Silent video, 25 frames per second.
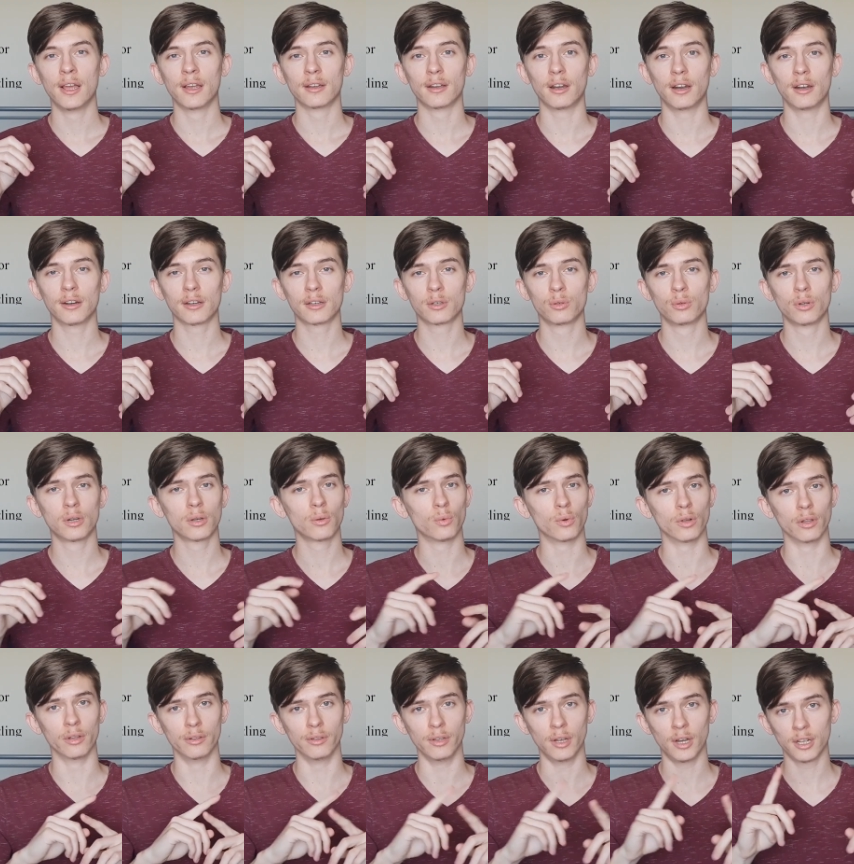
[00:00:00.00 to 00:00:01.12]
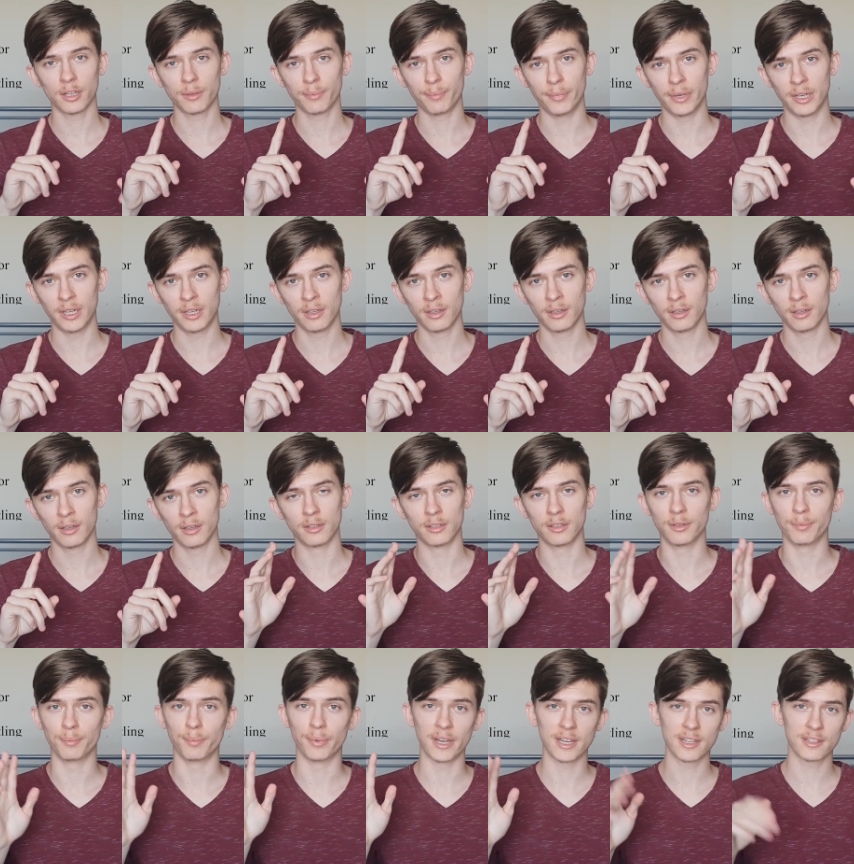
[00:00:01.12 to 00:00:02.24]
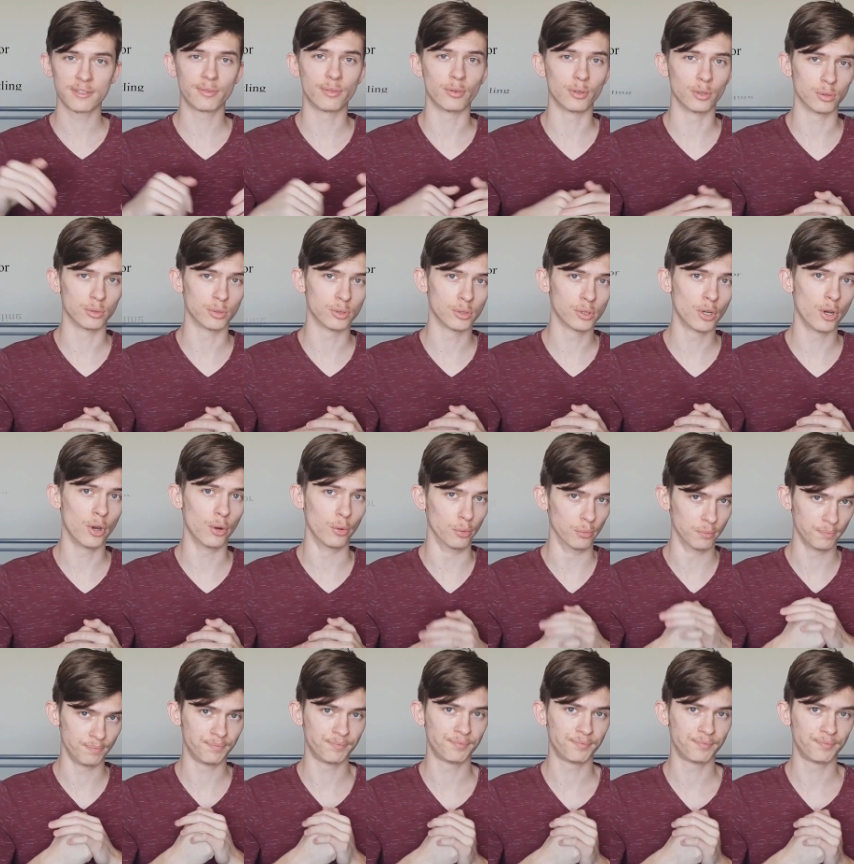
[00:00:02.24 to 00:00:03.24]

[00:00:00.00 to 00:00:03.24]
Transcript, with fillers: Karakuri will not be the place for you to go.